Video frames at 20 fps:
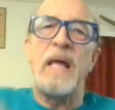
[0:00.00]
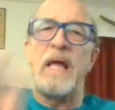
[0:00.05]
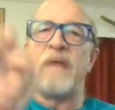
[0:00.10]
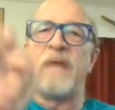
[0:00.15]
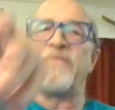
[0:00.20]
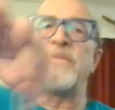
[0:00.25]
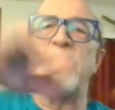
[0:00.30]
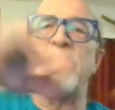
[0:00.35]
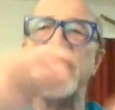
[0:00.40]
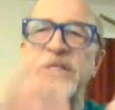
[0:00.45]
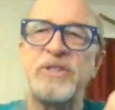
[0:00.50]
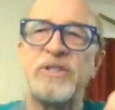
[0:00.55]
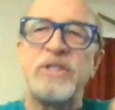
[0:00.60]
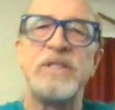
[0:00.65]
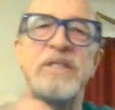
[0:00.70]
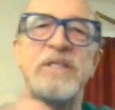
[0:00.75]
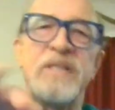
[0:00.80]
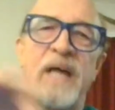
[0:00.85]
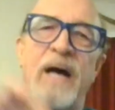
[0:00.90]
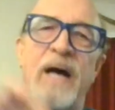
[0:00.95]
Everybody
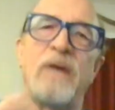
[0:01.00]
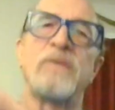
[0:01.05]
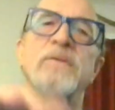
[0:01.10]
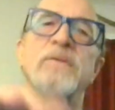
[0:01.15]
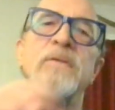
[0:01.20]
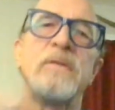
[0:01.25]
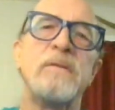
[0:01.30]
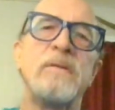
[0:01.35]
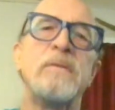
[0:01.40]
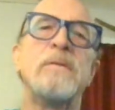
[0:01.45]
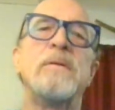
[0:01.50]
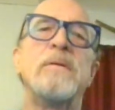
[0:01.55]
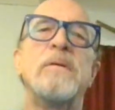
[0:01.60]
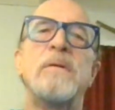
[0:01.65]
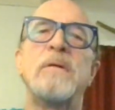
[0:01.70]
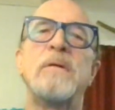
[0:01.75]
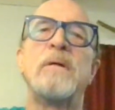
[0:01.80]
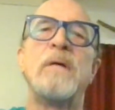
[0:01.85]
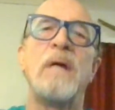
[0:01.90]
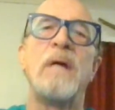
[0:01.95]
Chi-Saos.
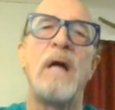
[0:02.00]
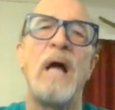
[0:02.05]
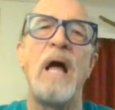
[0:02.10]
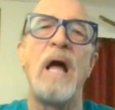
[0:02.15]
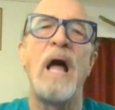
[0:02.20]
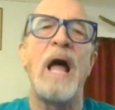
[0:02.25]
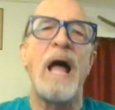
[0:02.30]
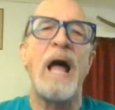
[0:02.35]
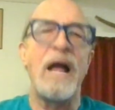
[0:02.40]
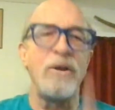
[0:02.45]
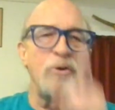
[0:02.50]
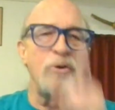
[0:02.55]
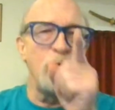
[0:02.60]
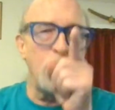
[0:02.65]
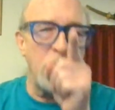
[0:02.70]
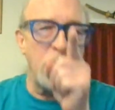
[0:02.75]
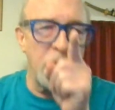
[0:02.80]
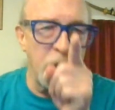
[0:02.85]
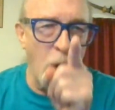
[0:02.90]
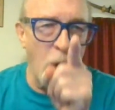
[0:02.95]
And
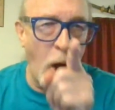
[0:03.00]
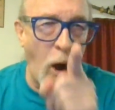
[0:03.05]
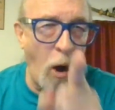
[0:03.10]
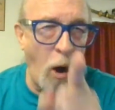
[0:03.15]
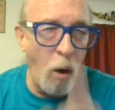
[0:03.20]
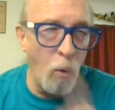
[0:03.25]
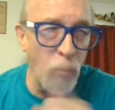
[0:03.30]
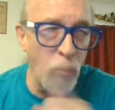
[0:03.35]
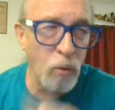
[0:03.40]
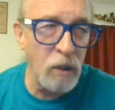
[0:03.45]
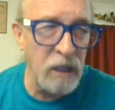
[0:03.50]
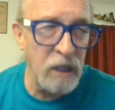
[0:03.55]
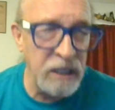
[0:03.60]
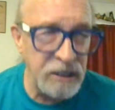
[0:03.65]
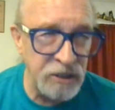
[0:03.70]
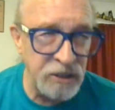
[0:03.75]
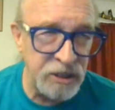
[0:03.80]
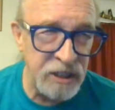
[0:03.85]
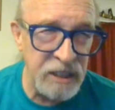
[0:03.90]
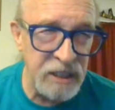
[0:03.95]
you can
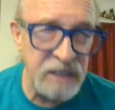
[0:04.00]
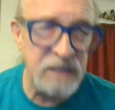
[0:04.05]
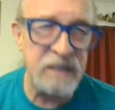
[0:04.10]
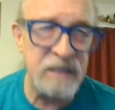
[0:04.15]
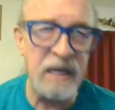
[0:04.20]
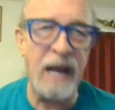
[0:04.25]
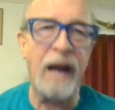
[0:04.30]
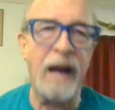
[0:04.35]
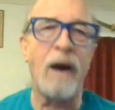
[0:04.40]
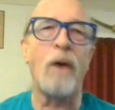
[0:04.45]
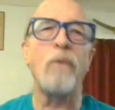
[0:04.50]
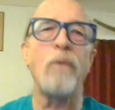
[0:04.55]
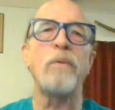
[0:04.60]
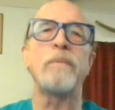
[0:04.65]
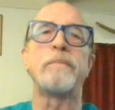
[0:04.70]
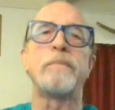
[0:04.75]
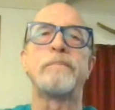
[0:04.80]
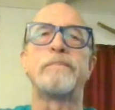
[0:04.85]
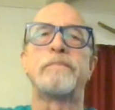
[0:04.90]
only Chi-Sao